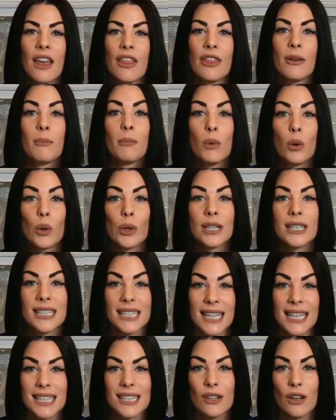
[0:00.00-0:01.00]
the more
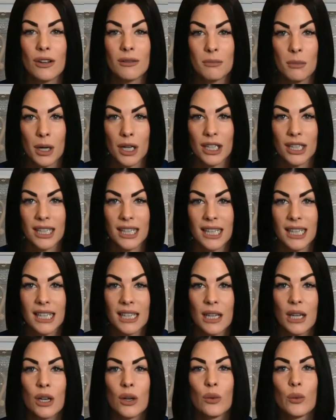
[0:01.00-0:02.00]
days on
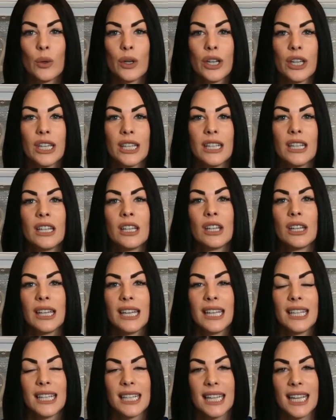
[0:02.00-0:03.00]
market would
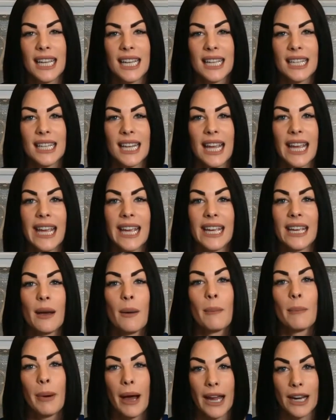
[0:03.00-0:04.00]
indicate
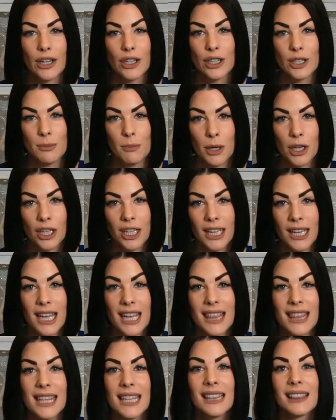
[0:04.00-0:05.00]
a buyer's
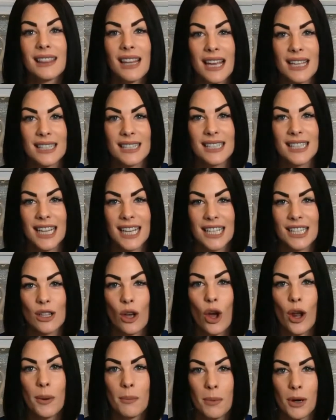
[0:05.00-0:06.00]
market, the less days
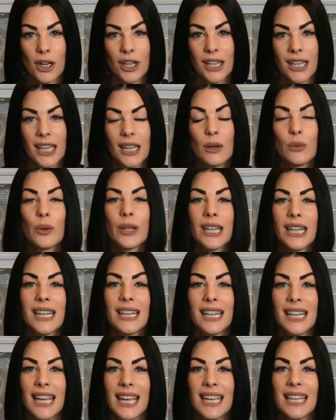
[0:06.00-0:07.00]
on market would
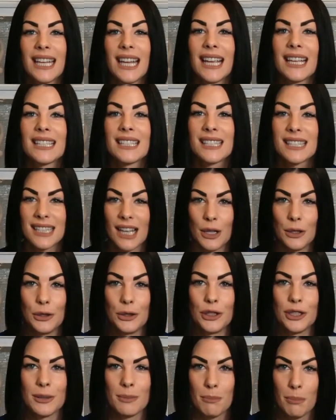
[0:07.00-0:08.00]
indicate a
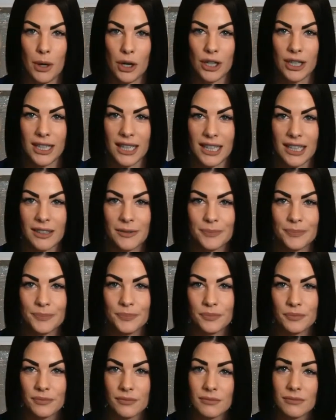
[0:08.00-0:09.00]
seller's market.
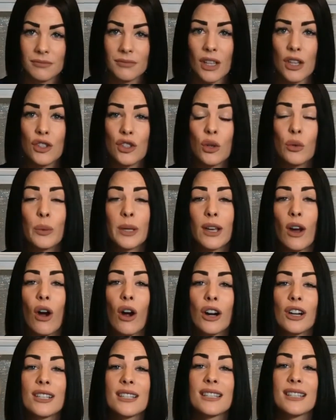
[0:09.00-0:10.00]
So we
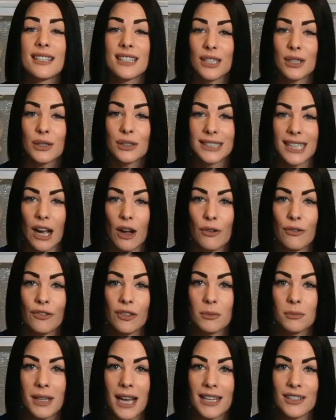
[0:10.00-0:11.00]
are still down
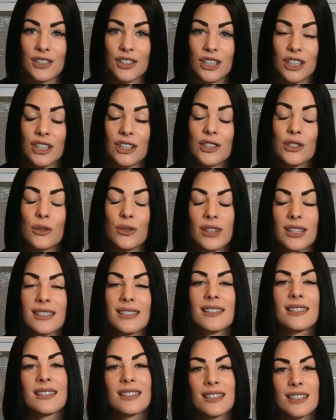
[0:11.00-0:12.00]
from last year, so
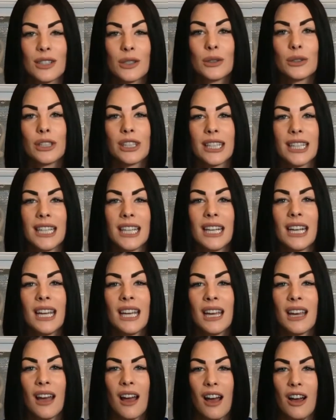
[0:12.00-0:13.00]
this is still looking
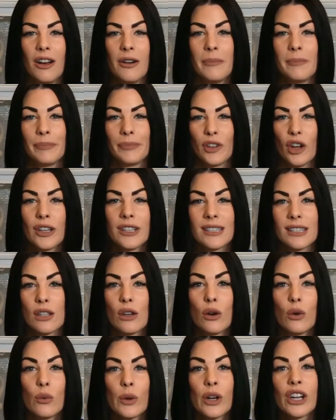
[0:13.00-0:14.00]
as
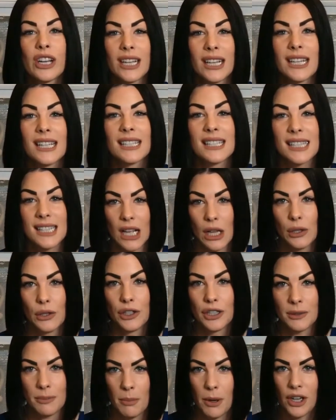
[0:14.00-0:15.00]
though we're in a
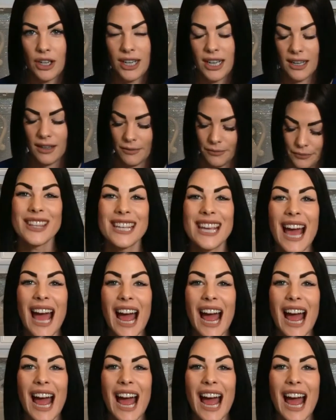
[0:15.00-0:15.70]
seller's market. The